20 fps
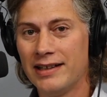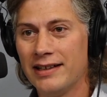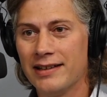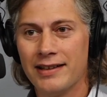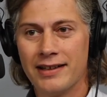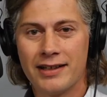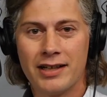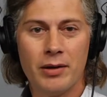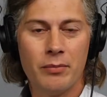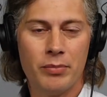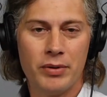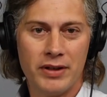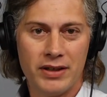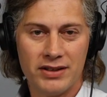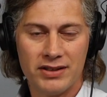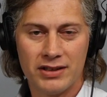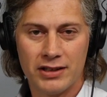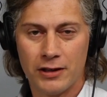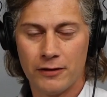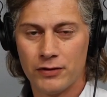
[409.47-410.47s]
The company
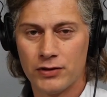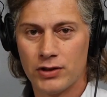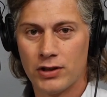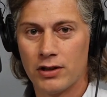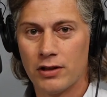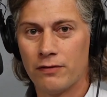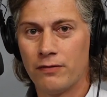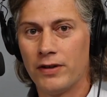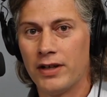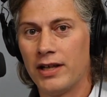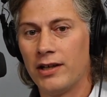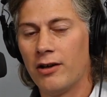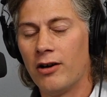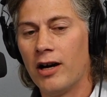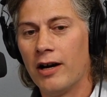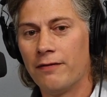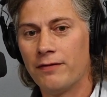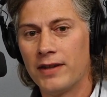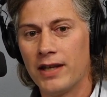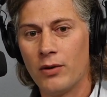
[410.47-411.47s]
self certified,
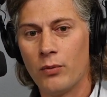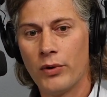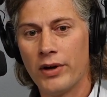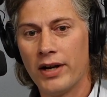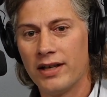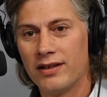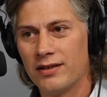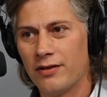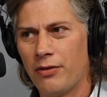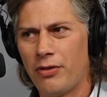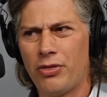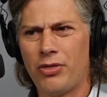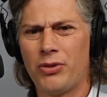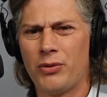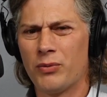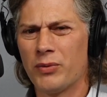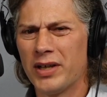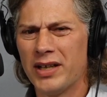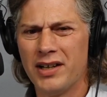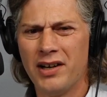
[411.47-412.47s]
off they went, and
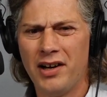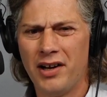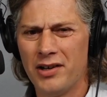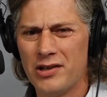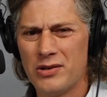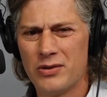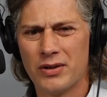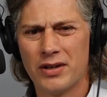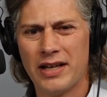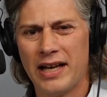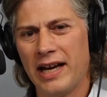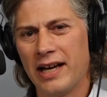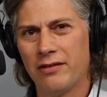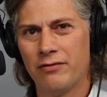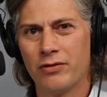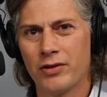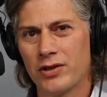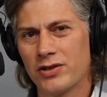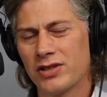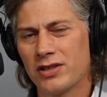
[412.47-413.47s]
300
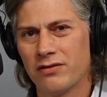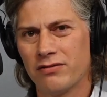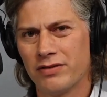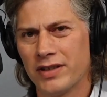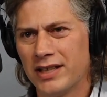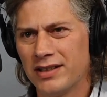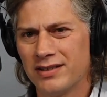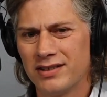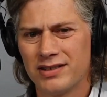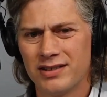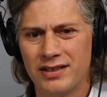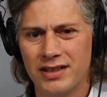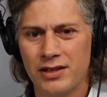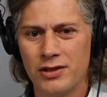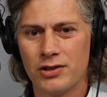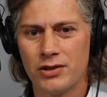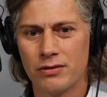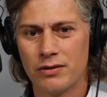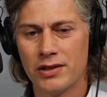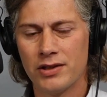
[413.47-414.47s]
adverse events and
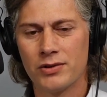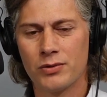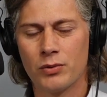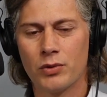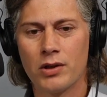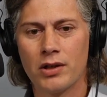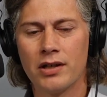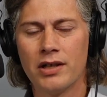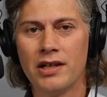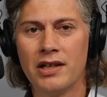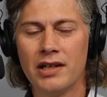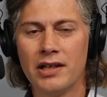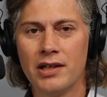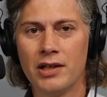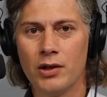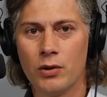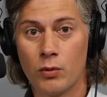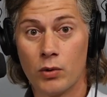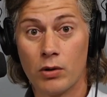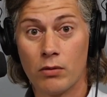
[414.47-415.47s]
injuries were,
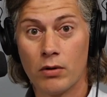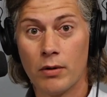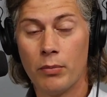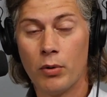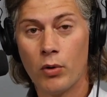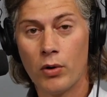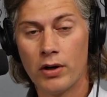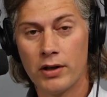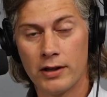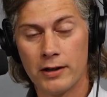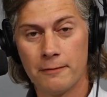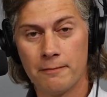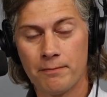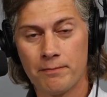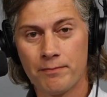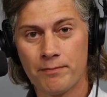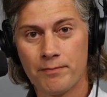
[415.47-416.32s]
were reported.